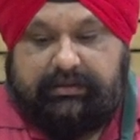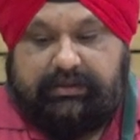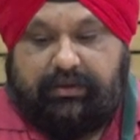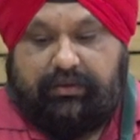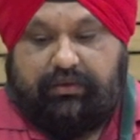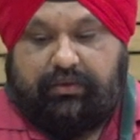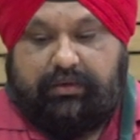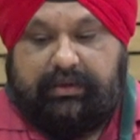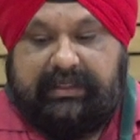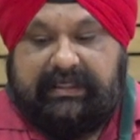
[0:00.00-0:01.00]
So
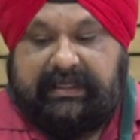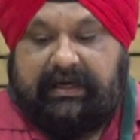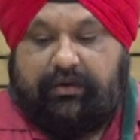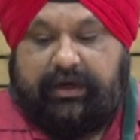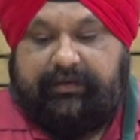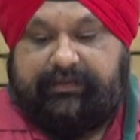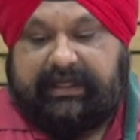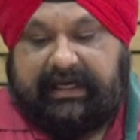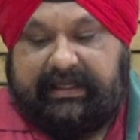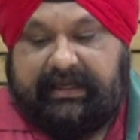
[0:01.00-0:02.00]
these alkaloids was
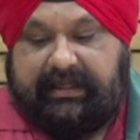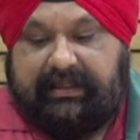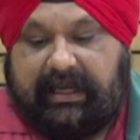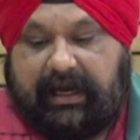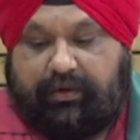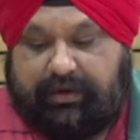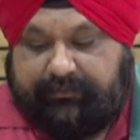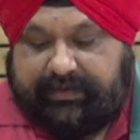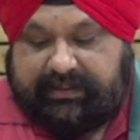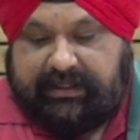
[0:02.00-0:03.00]
higher in the
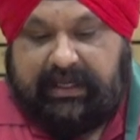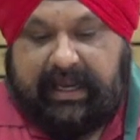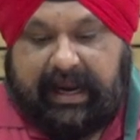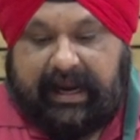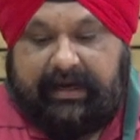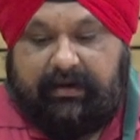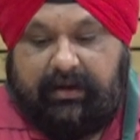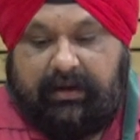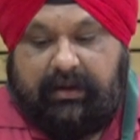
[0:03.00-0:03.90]
Arogyavardhani, and